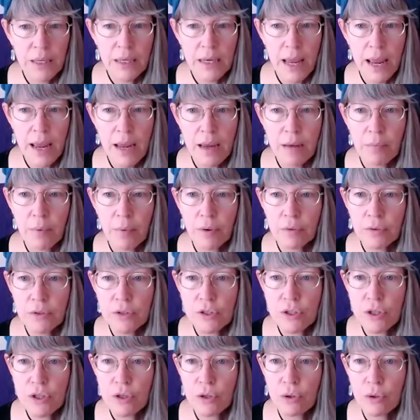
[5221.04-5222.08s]
being
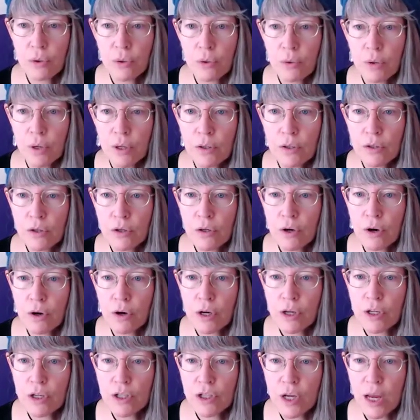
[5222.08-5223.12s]
able to
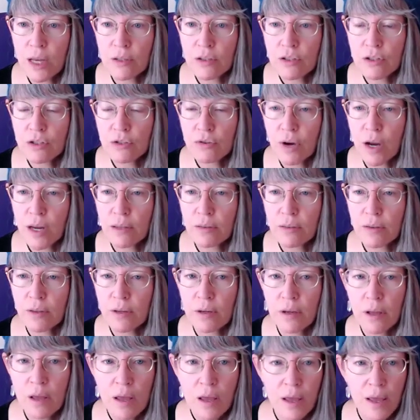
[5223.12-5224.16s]
nourish and
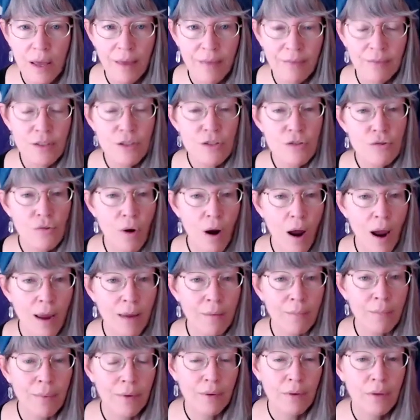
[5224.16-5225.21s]
strengthen the
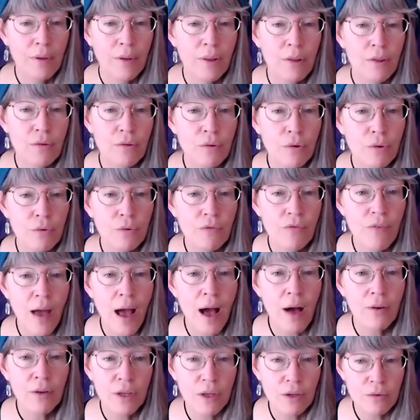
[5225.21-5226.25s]
tribe through
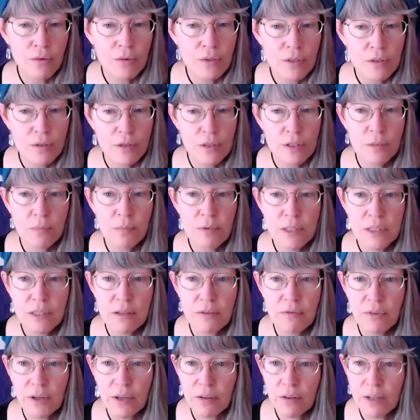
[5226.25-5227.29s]
values
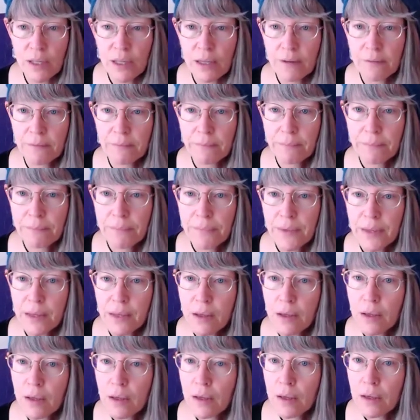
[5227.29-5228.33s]
specifically.
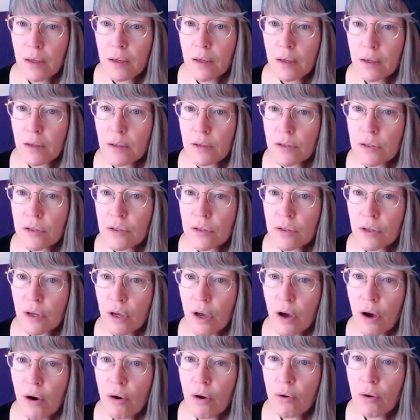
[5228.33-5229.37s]

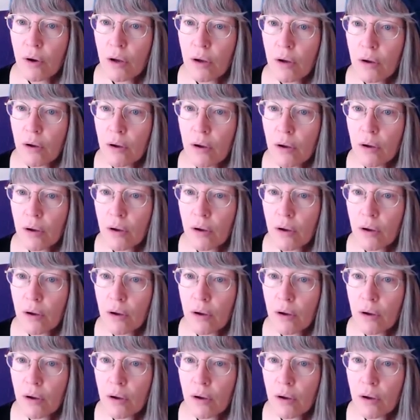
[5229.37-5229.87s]
So